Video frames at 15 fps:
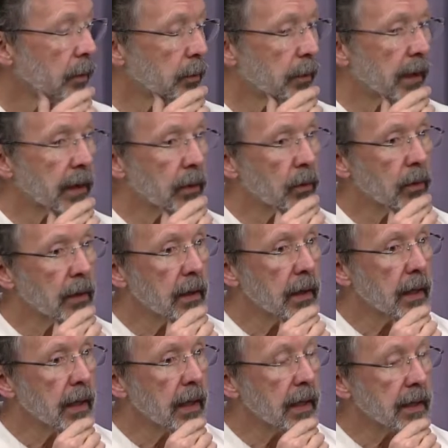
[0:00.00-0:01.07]
But
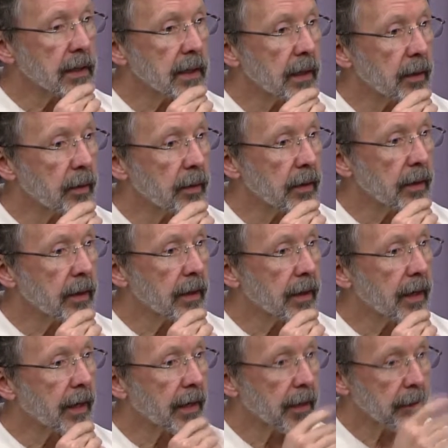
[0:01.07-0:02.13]
it... it uh,
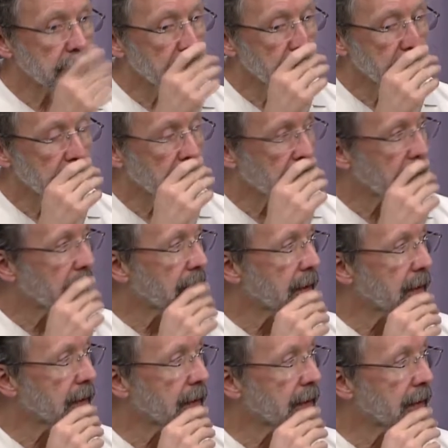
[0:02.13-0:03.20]
uh, so that's an argument for
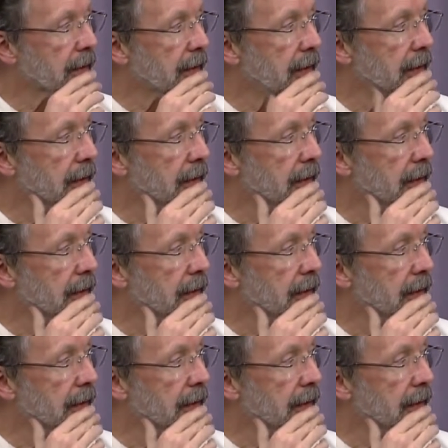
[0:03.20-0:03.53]
selling something